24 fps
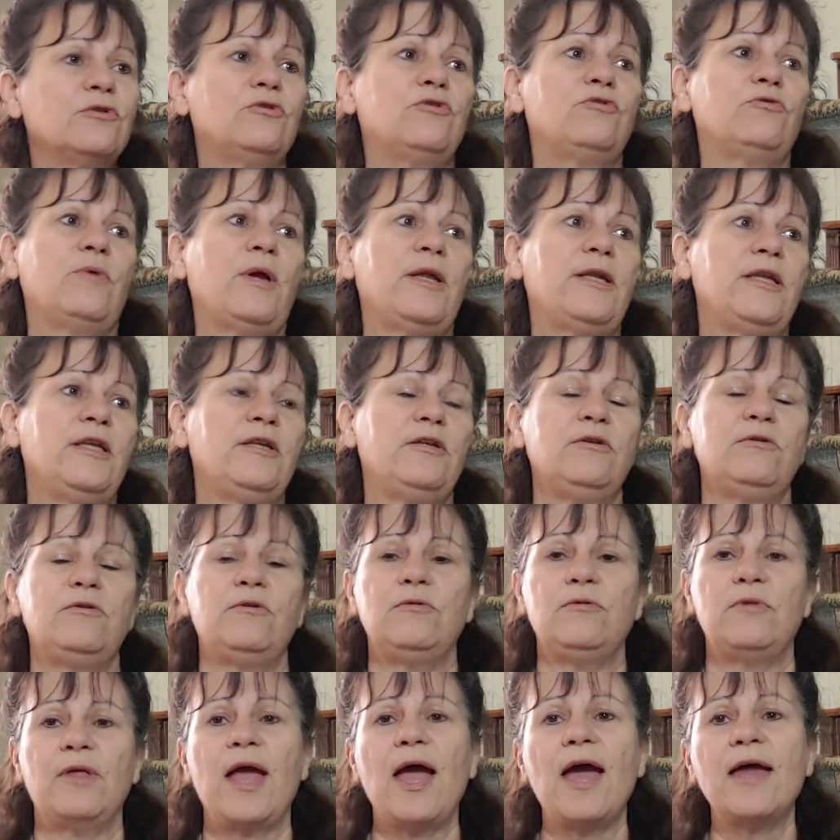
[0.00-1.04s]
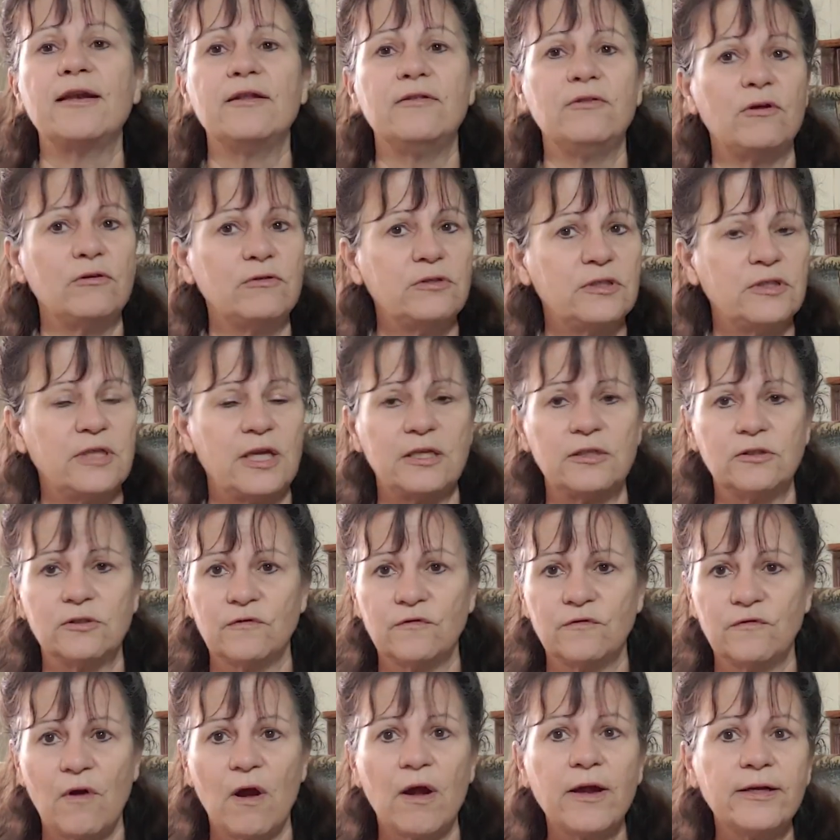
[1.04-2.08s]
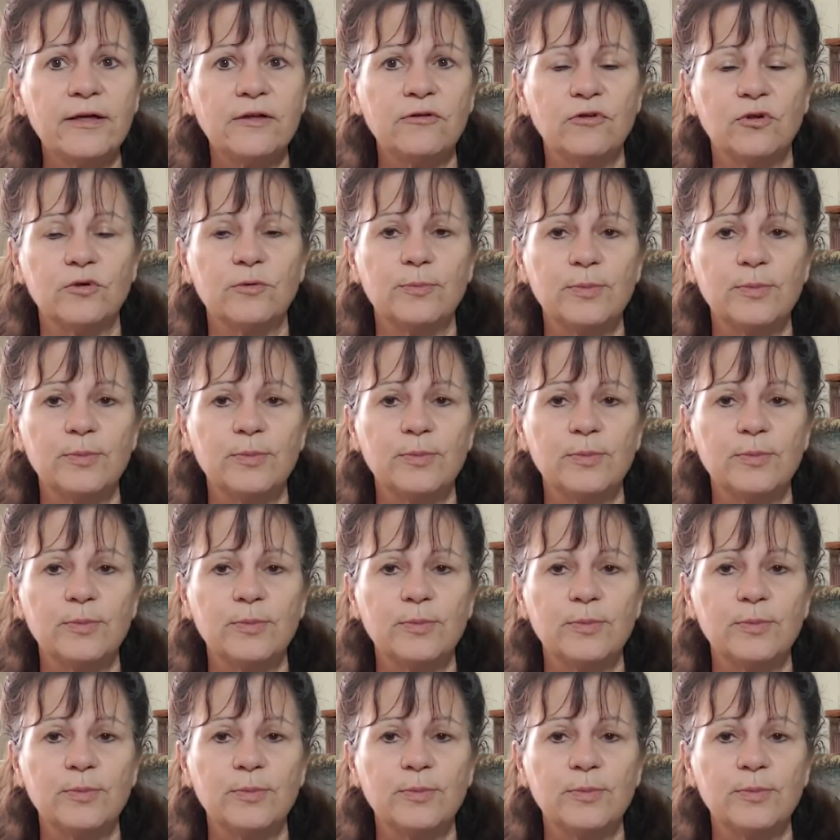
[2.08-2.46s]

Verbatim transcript: or do I need to do that? And those things are fine in their